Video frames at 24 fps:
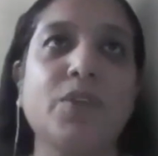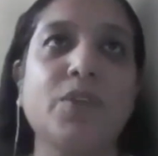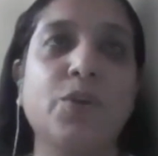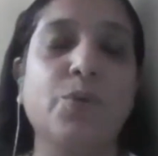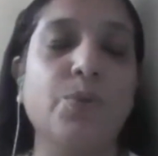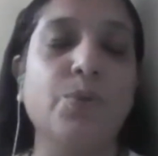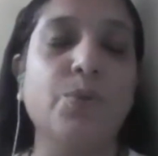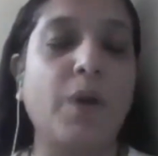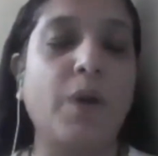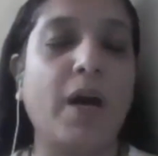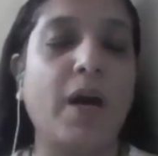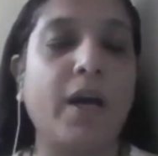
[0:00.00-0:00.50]

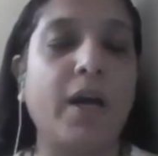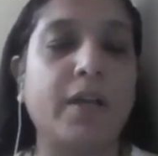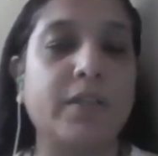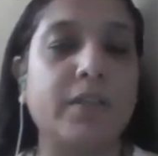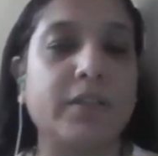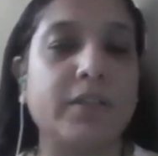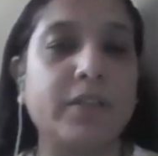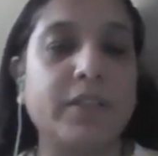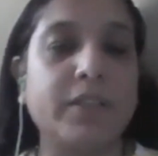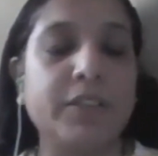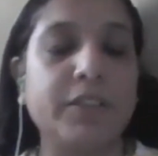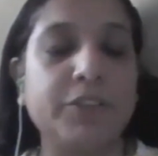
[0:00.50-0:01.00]
who are
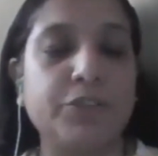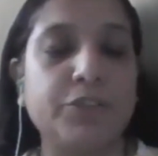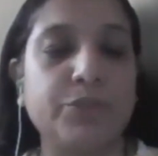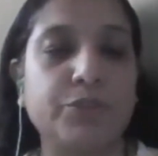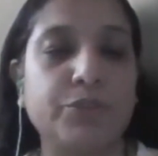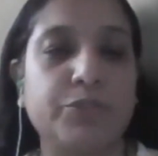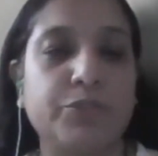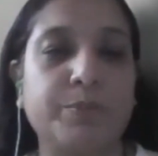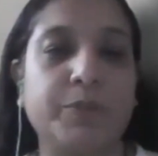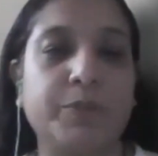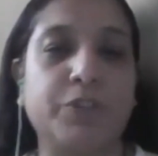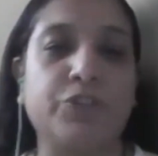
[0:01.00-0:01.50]
into
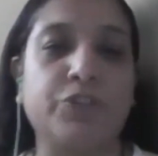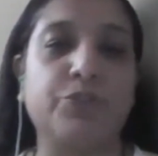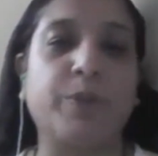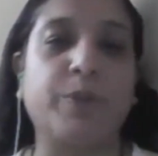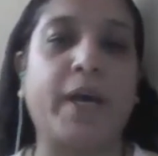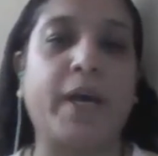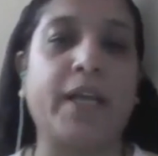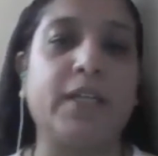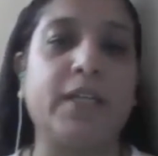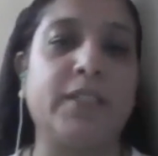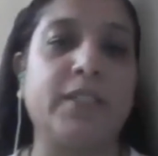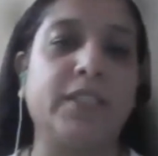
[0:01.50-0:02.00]

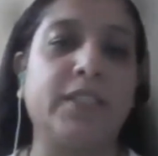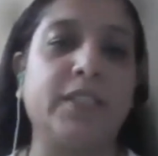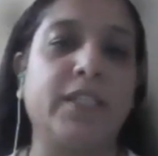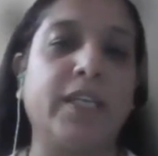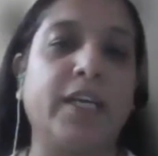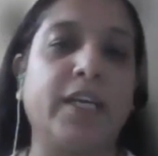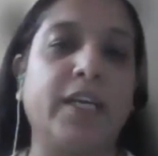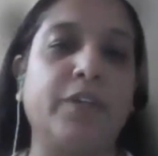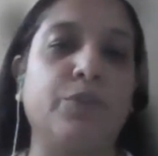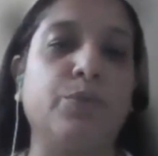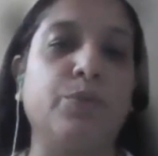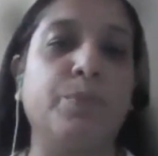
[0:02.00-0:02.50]
spirituality
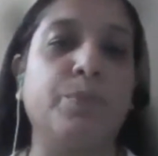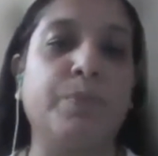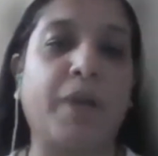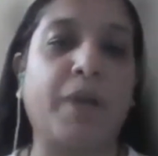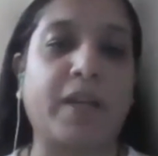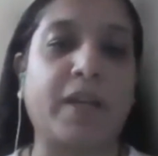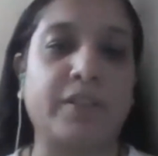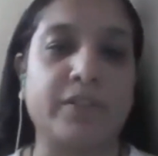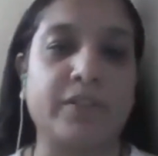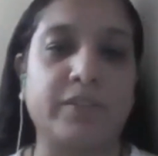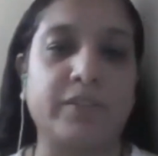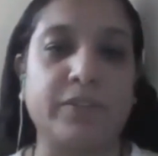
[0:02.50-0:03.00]
and who
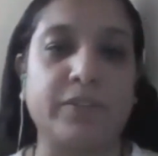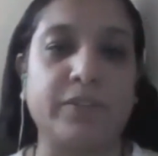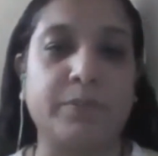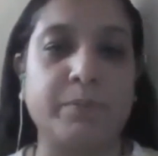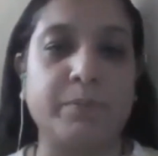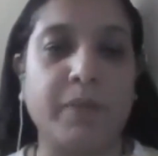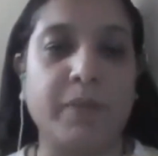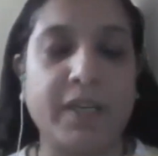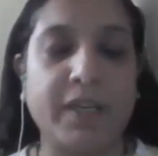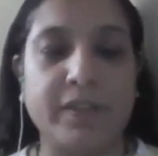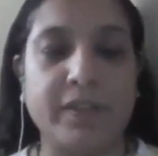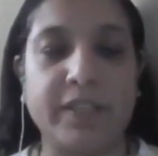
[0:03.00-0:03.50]
practices
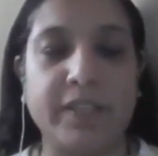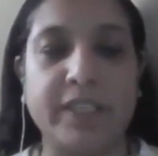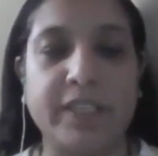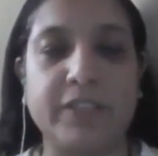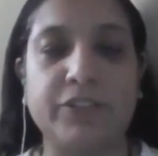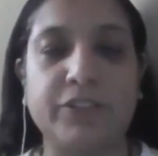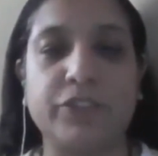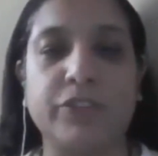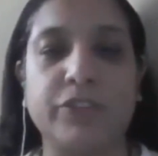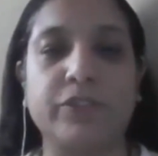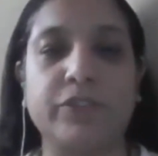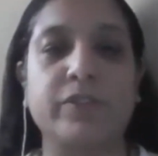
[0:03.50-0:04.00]

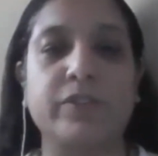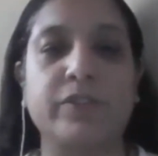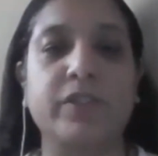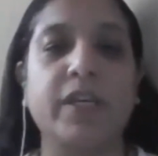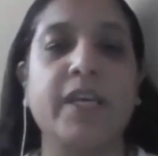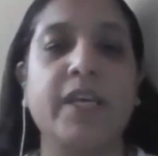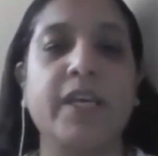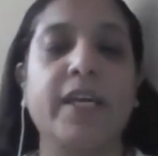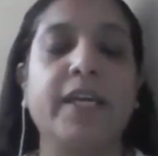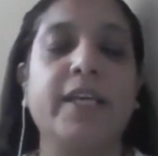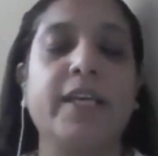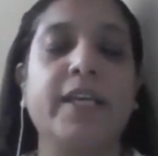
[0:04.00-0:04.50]
meditations,
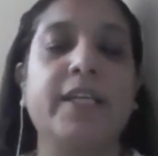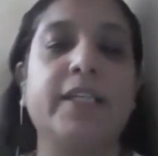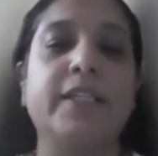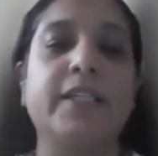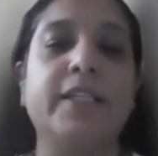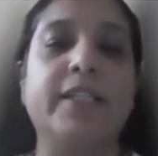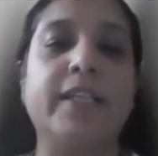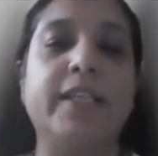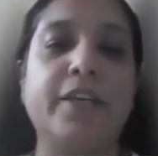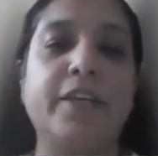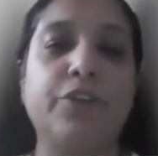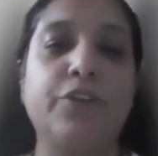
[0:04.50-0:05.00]

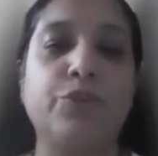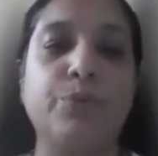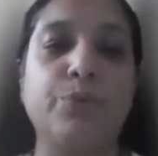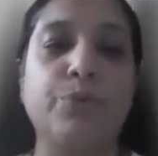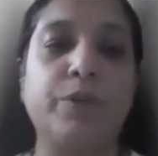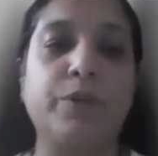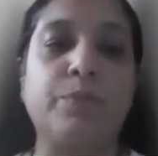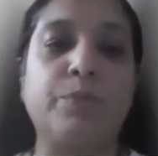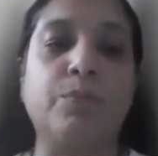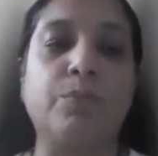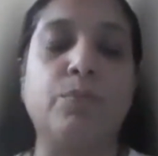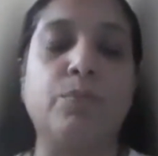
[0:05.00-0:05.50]
they do
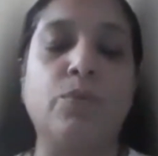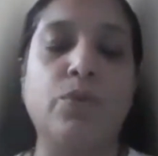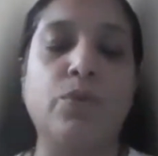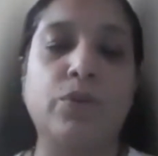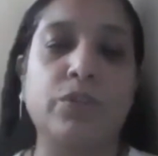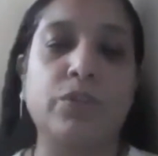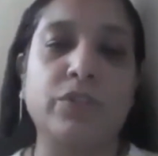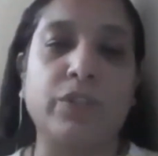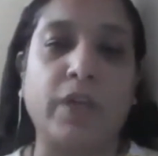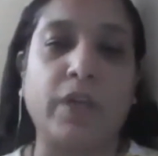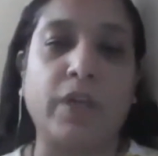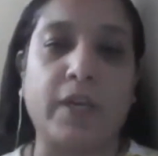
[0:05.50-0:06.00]
it more
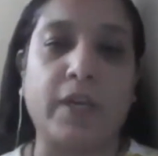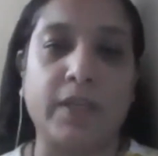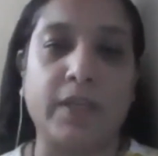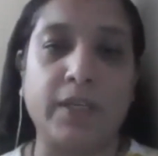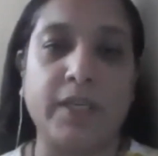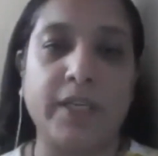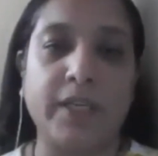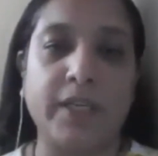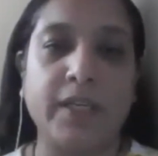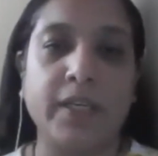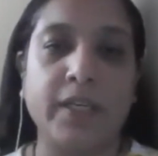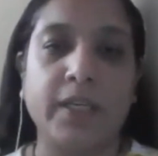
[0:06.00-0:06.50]

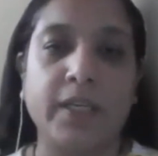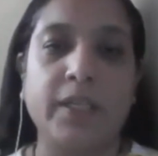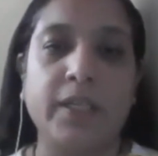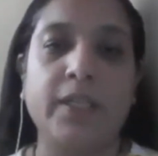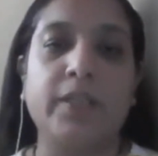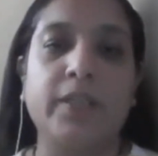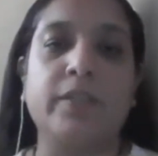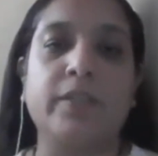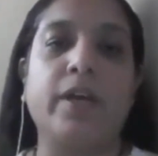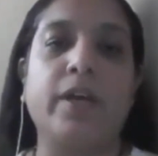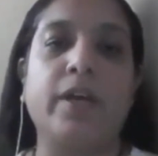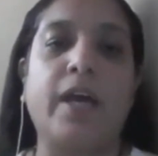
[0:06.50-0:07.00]
thoroughly,
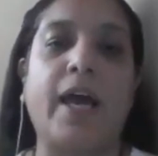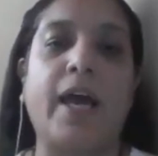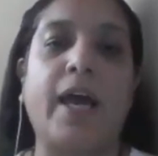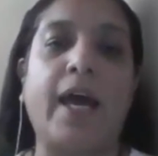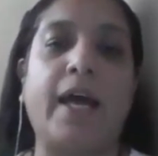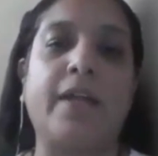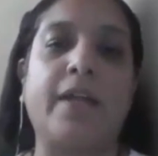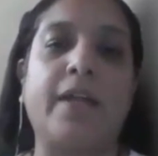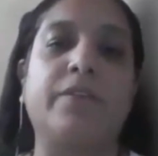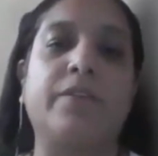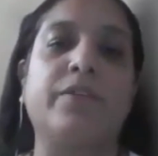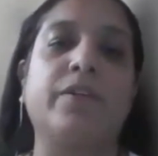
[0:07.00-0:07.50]

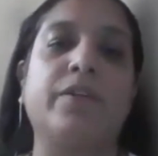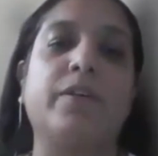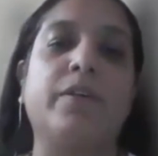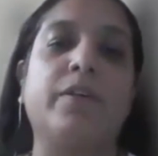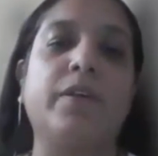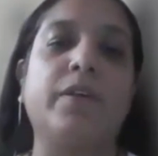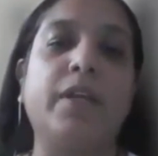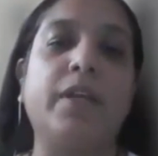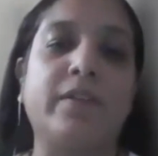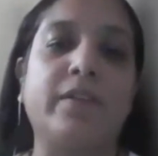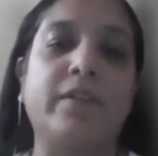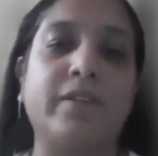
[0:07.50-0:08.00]
and
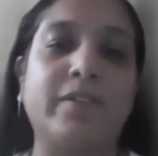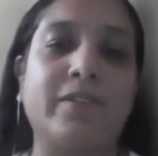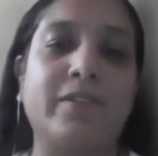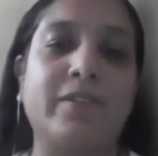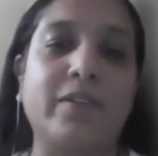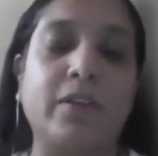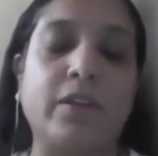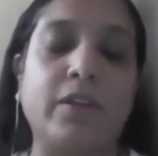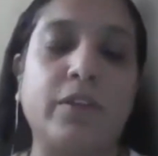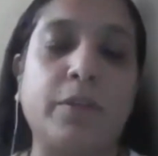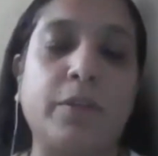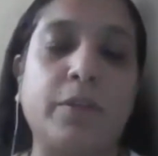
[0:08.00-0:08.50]
it is
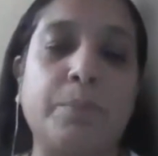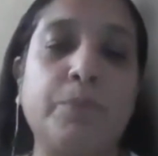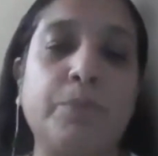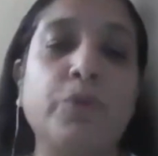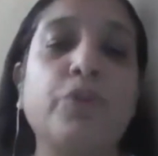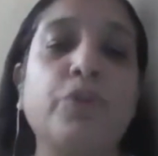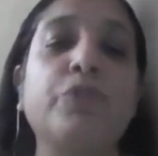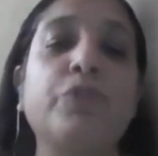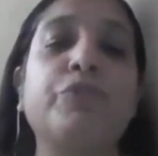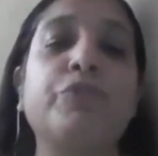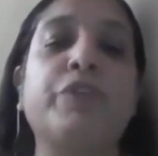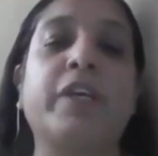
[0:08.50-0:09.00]
the
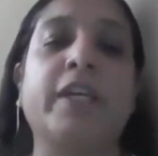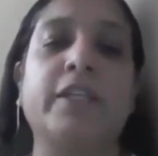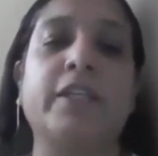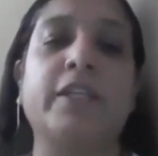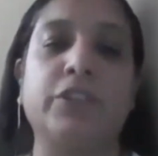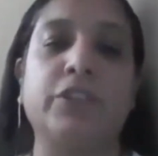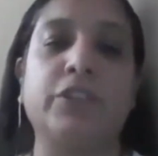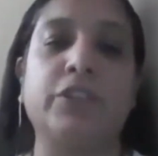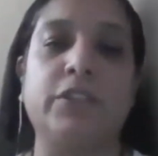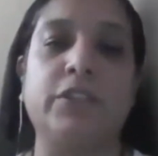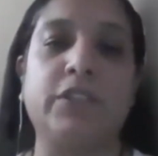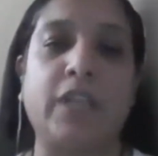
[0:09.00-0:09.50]

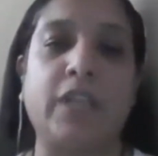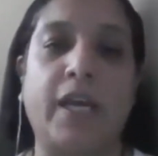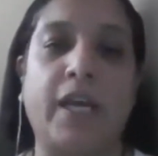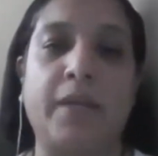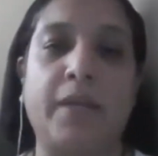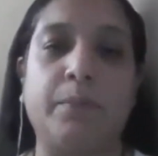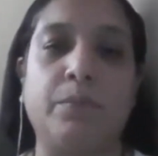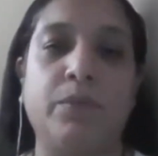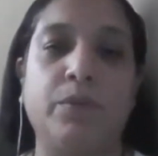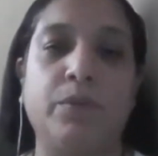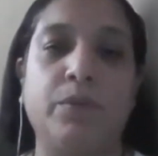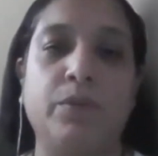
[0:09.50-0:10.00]
purification
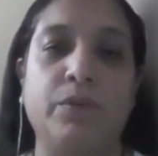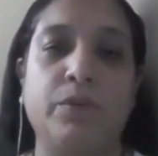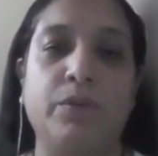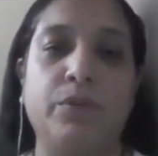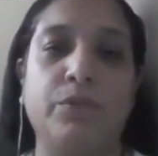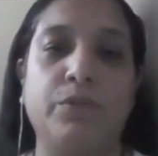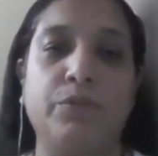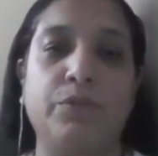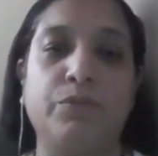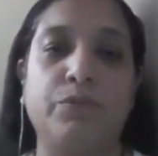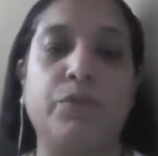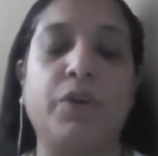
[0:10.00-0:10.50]
time
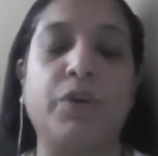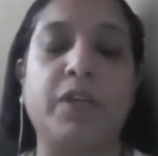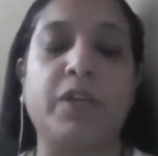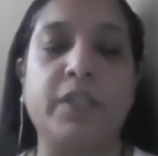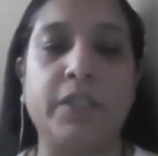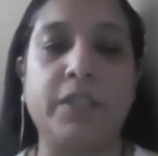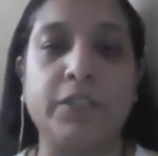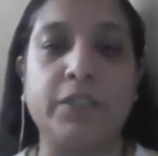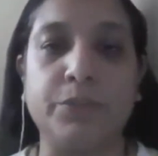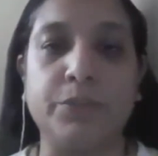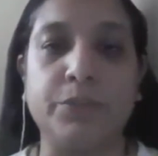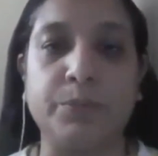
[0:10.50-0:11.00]
for an
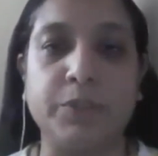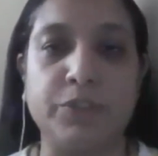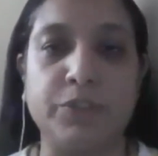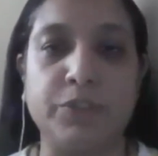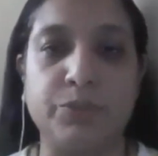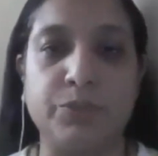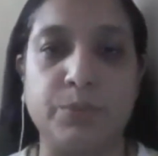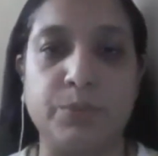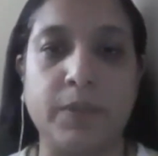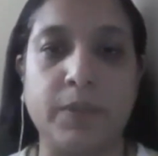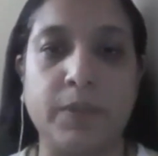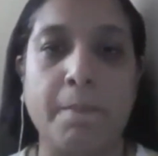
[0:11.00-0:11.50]

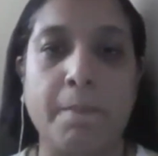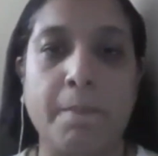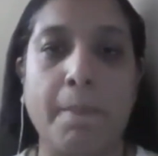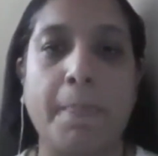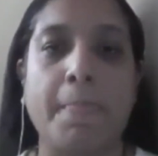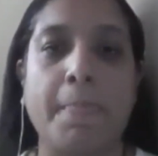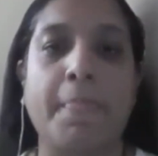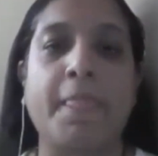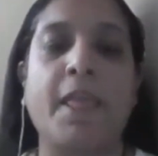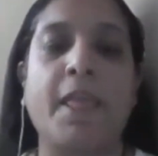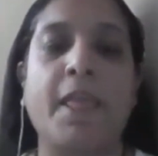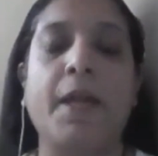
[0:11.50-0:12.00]
individual.
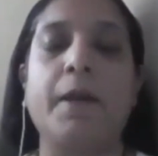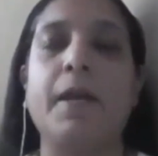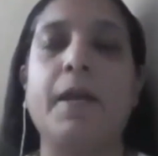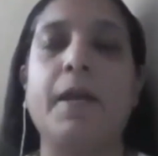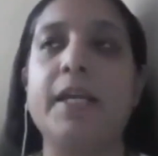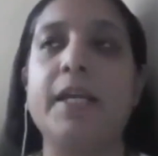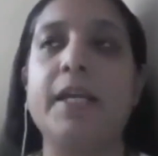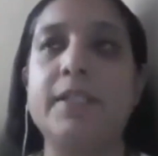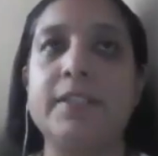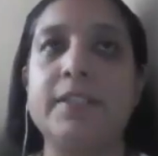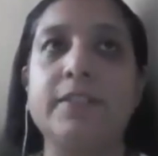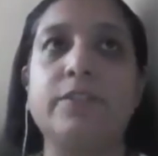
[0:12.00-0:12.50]

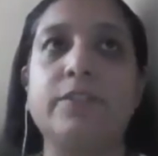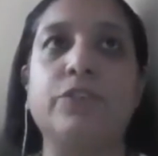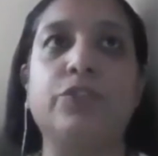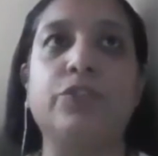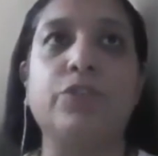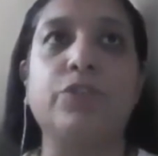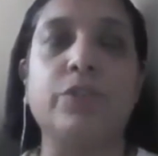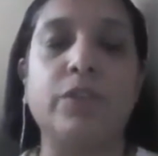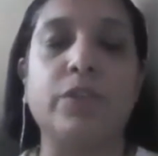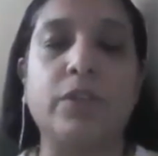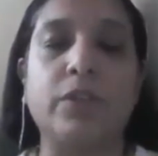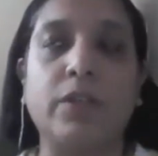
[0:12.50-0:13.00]
It
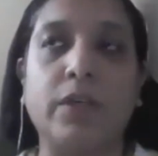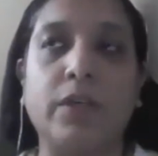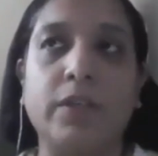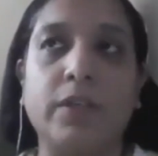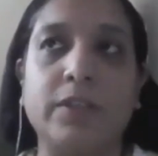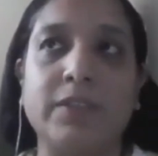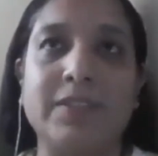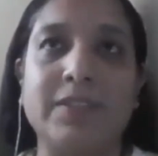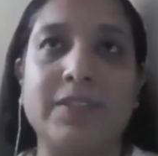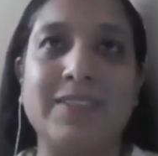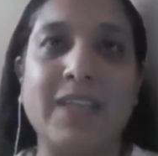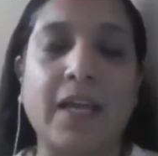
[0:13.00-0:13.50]
is
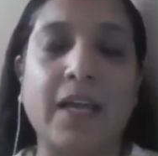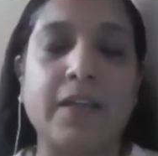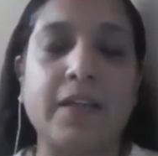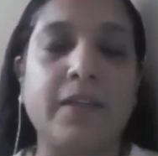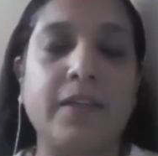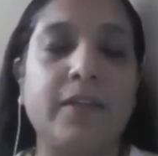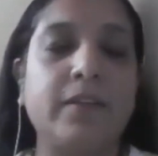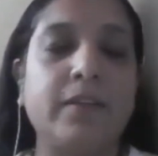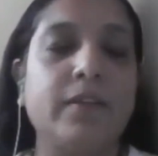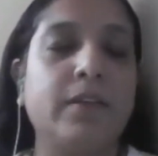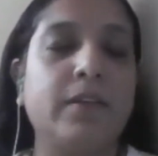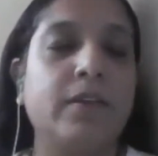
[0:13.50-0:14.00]
done
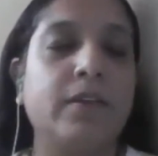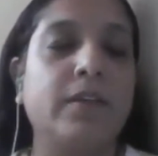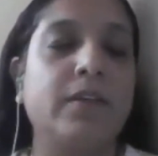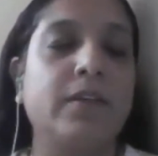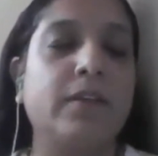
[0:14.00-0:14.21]
in